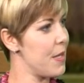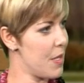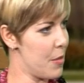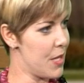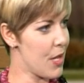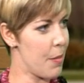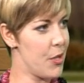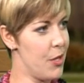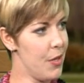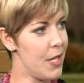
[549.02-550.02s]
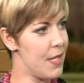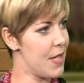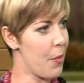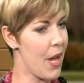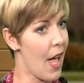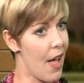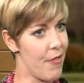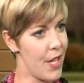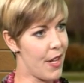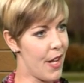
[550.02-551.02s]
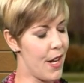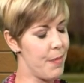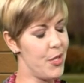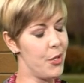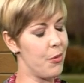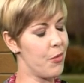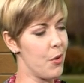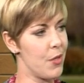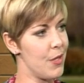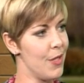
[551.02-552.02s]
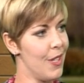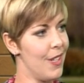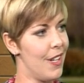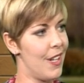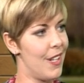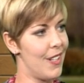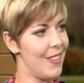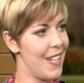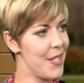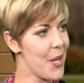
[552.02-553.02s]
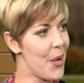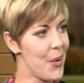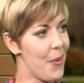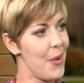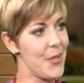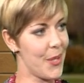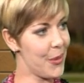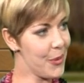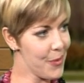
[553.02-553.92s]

some of these opportunities that we have and up to, of course, Lake Tahoe also.